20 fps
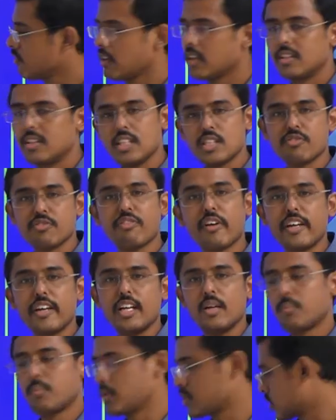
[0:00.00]
for this
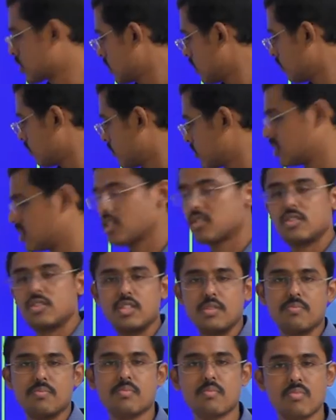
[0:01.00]
final portion of
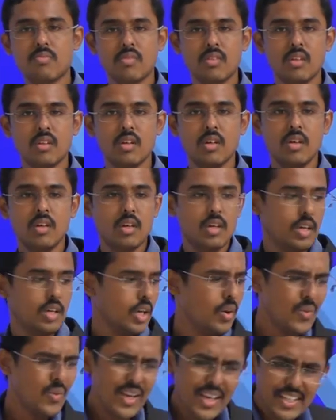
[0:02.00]
6G.
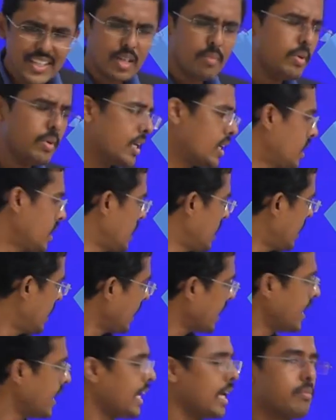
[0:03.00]
Now little bit,
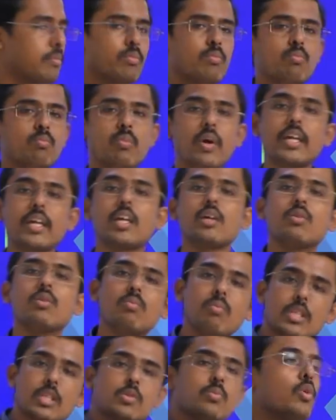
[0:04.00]
again I am making
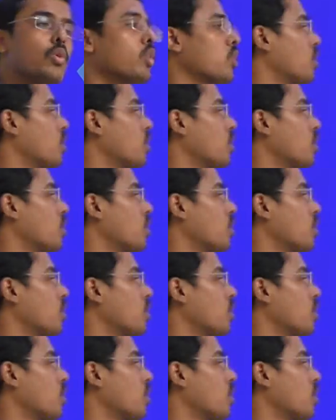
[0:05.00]
much more